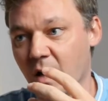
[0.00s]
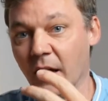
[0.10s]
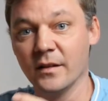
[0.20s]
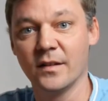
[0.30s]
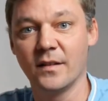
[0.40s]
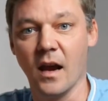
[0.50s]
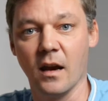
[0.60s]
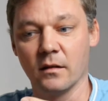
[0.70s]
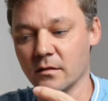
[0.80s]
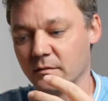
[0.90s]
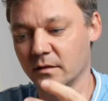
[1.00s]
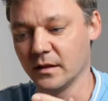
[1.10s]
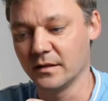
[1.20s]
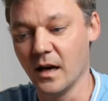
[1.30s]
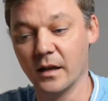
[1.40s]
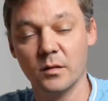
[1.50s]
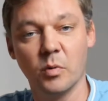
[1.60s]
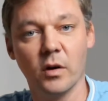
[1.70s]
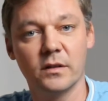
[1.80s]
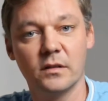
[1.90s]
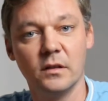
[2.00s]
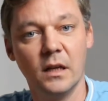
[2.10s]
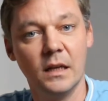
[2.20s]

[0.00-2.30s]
understand that the honeypot